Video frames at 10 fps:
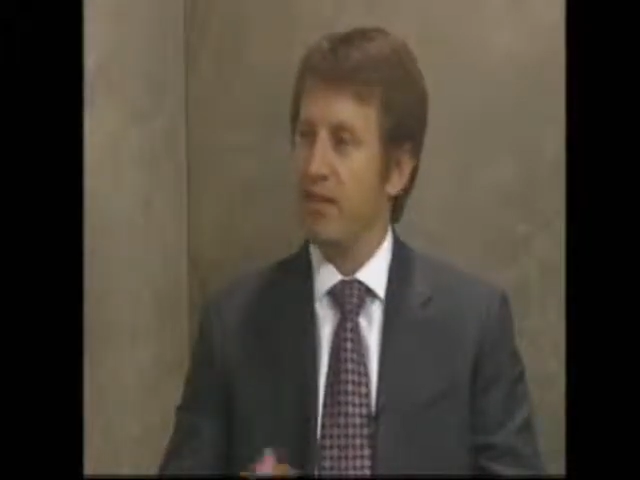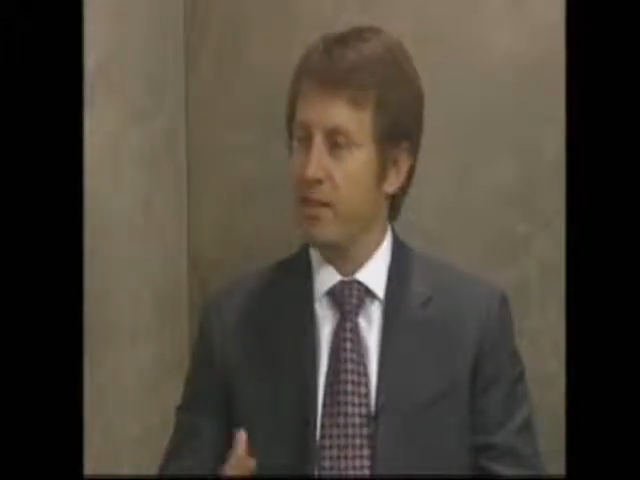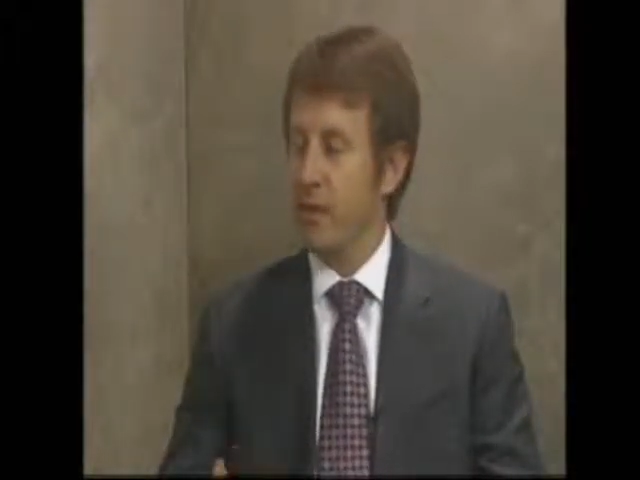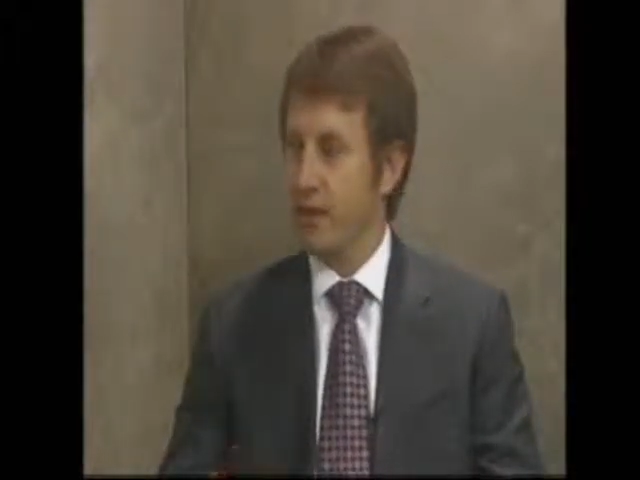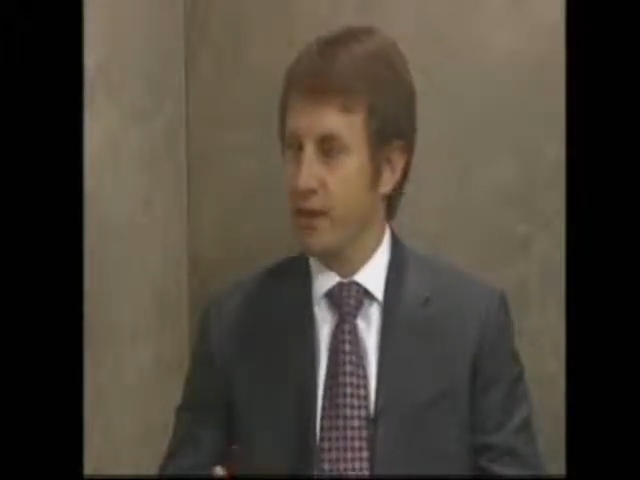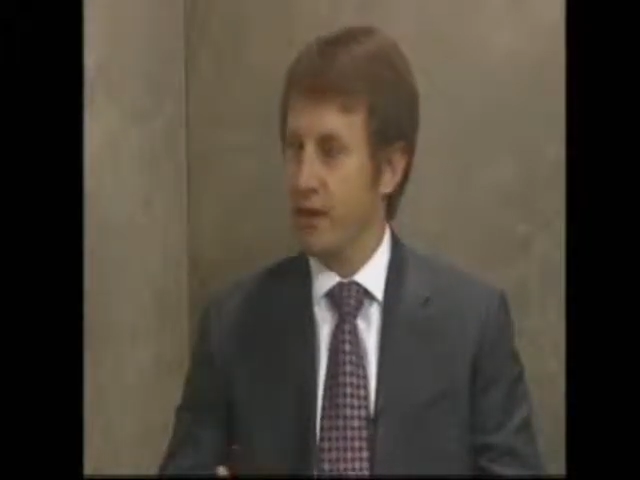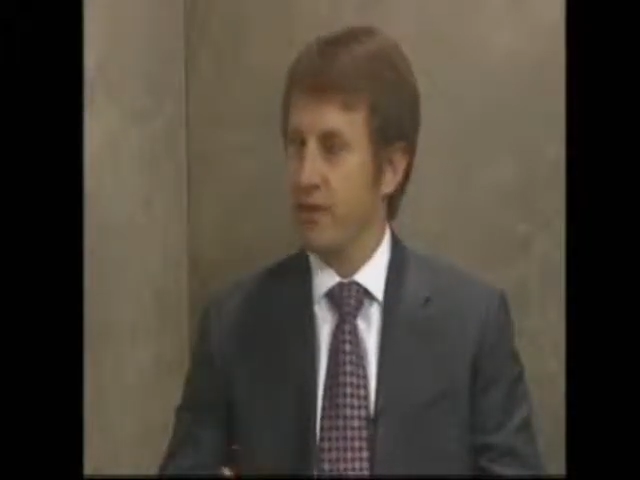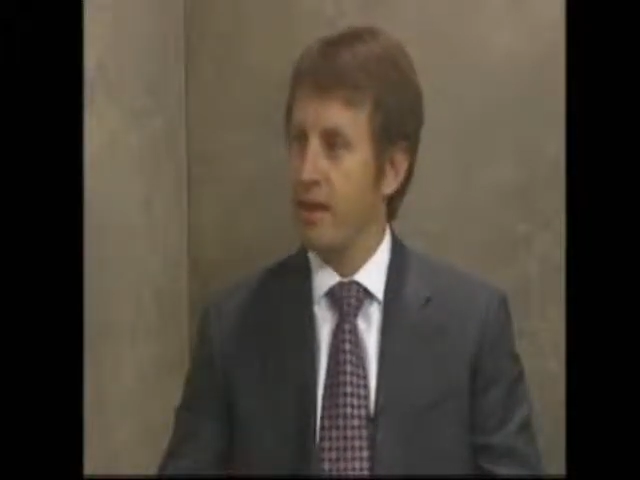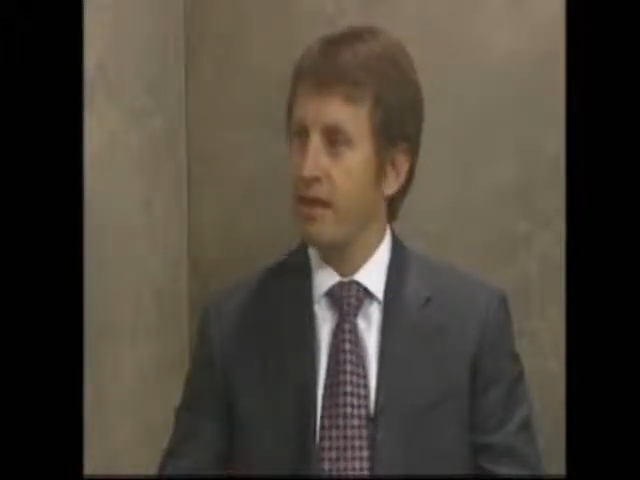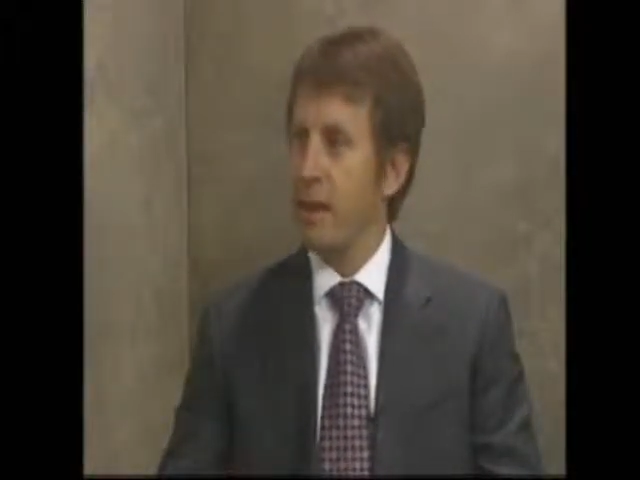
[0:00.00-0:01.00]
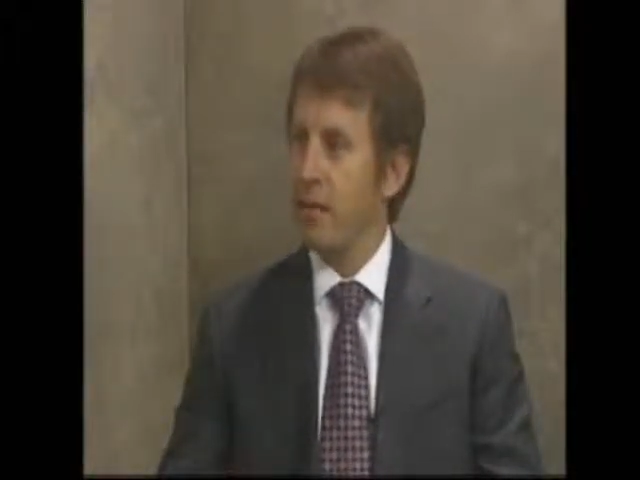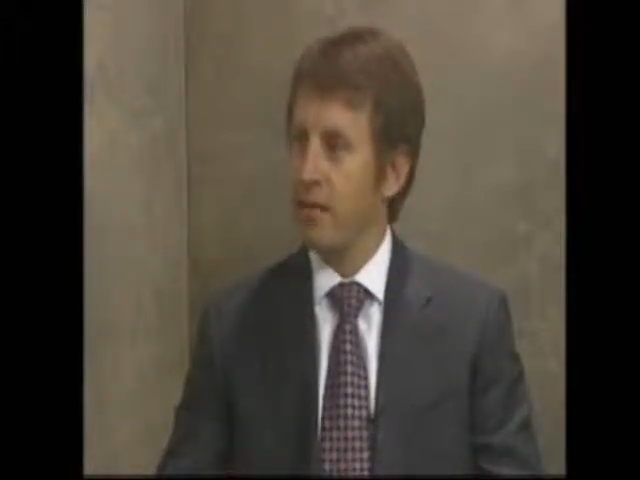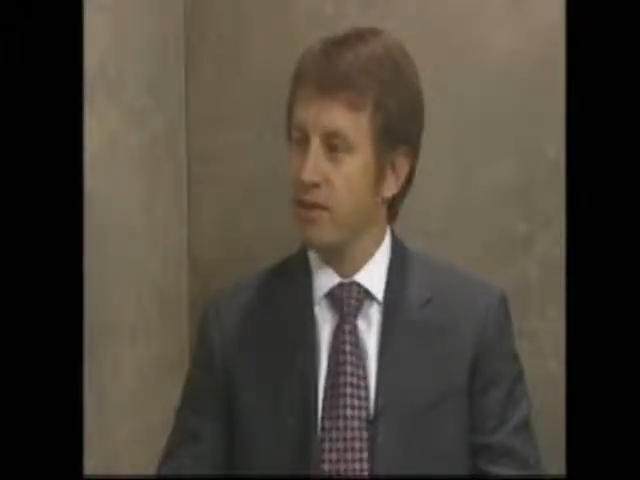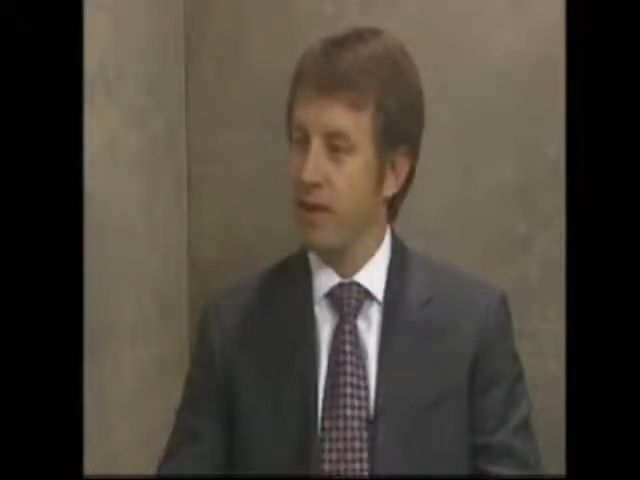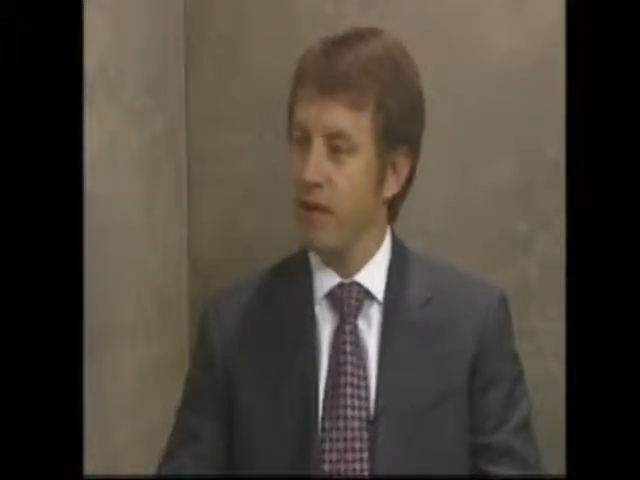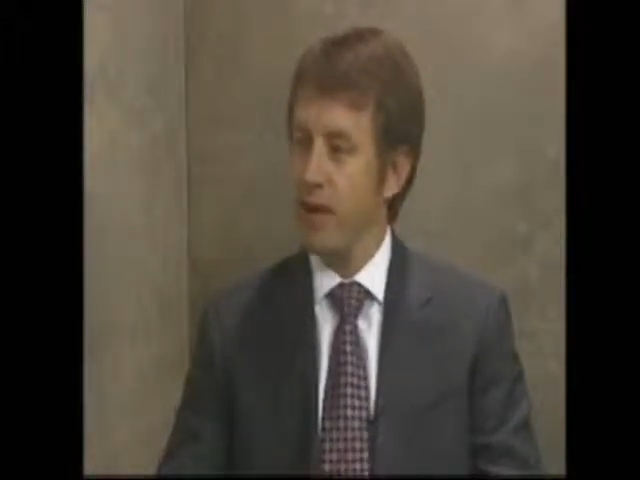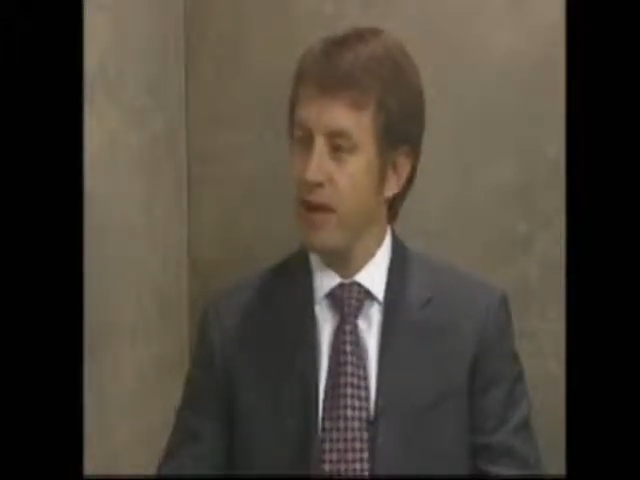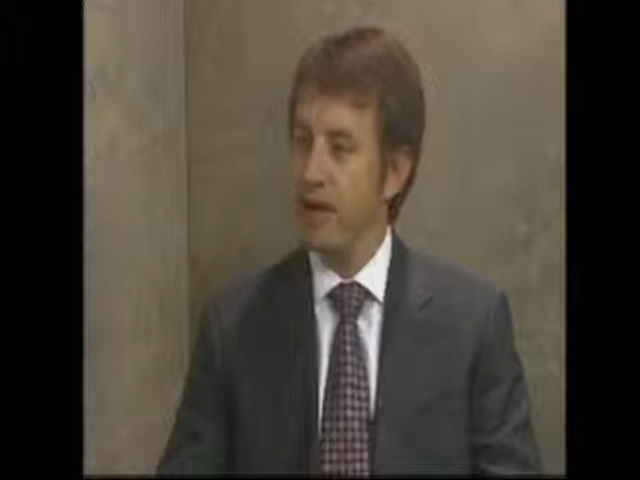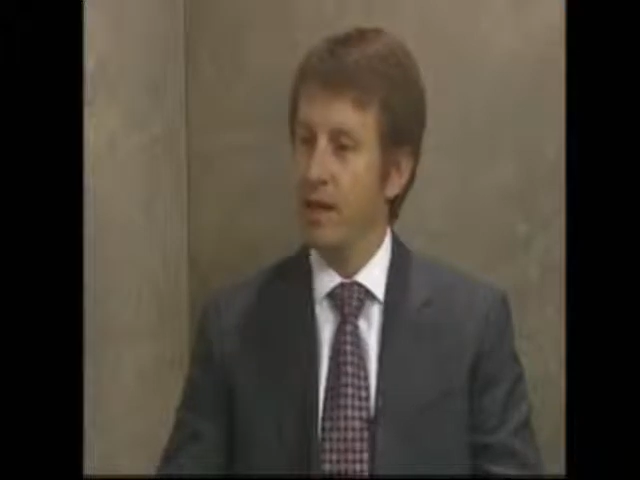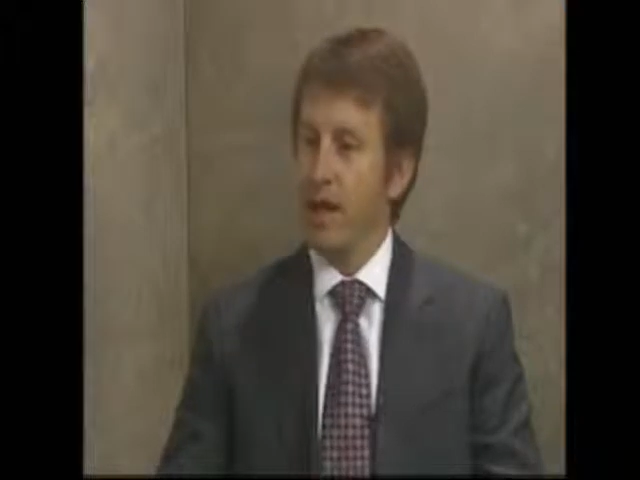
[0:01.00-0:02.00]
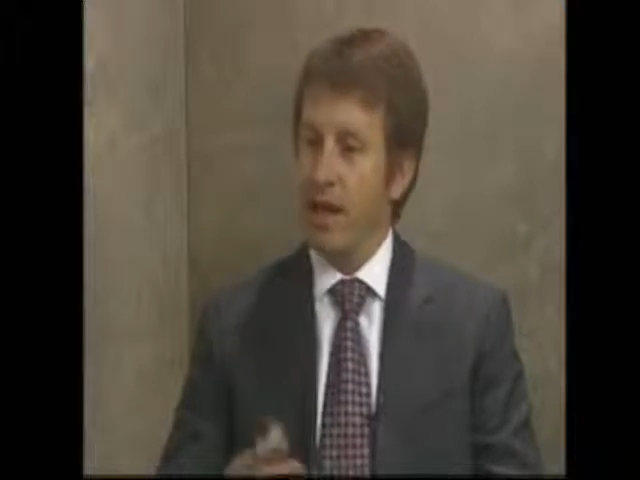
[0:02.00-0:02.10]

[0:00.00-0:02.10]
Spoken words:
There's some cells that are damaged in the brain,